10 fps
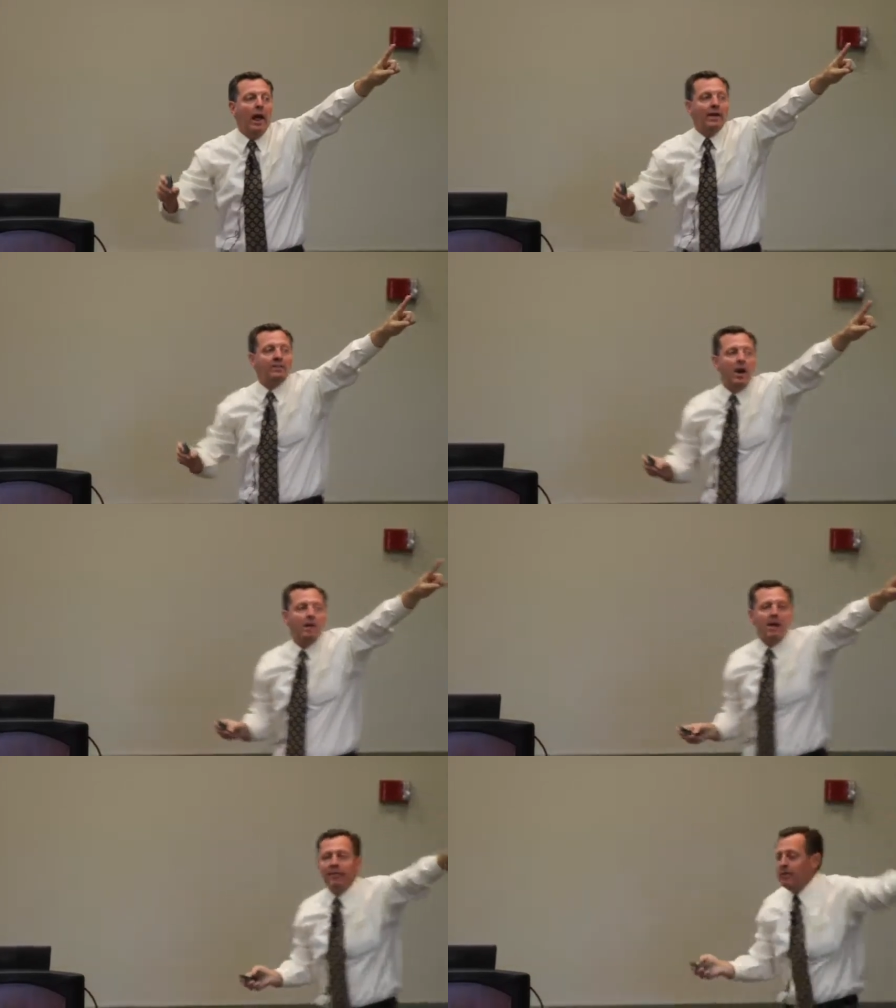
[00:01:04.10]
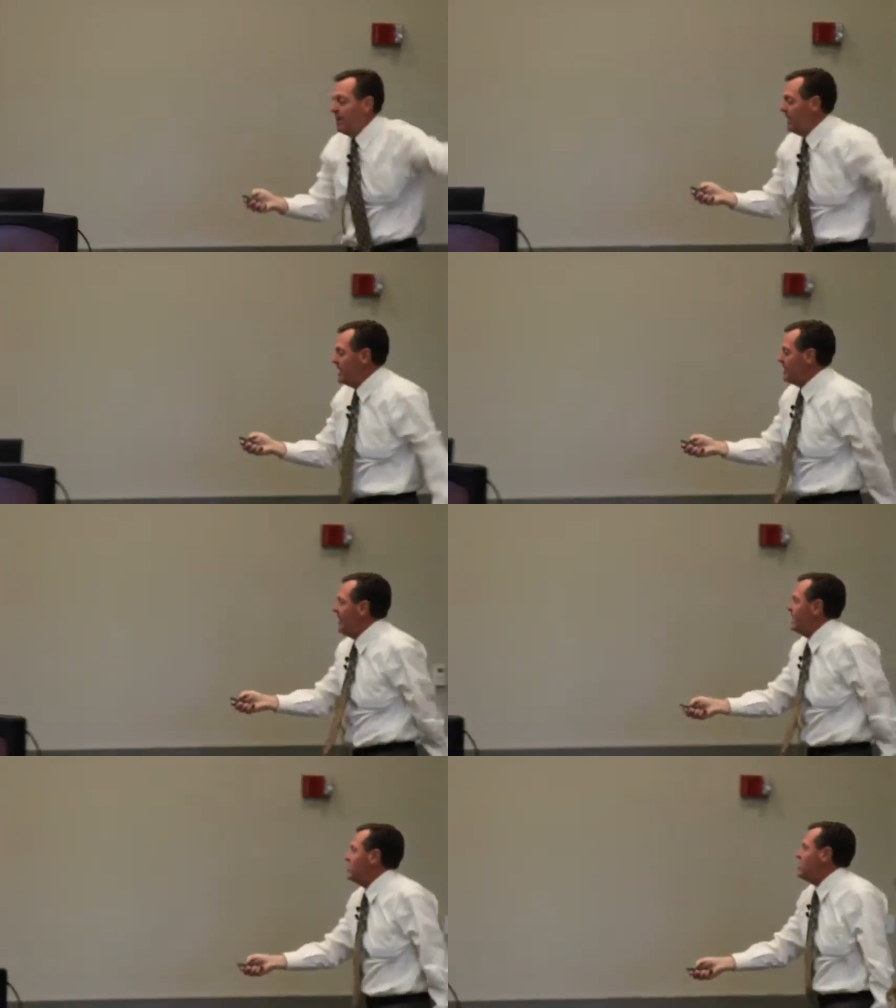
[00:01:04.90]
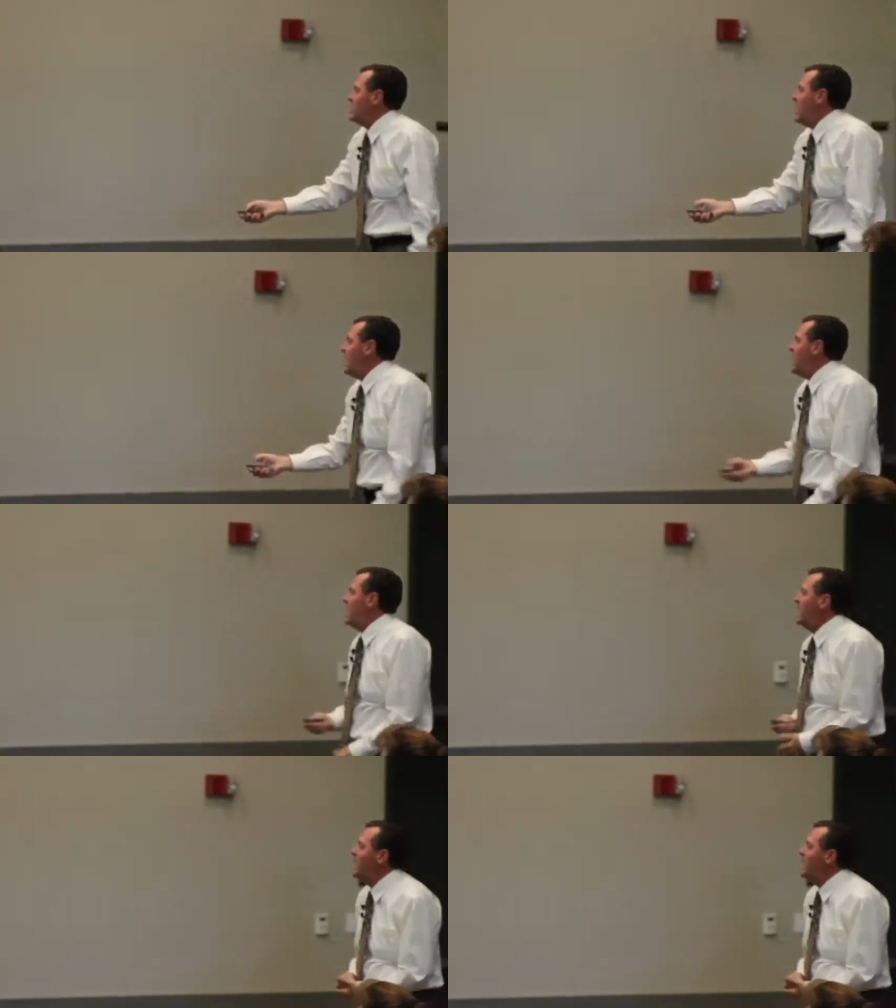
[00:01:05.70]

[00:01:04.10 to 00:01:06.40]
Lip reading: last time, everybody, as fast as you can.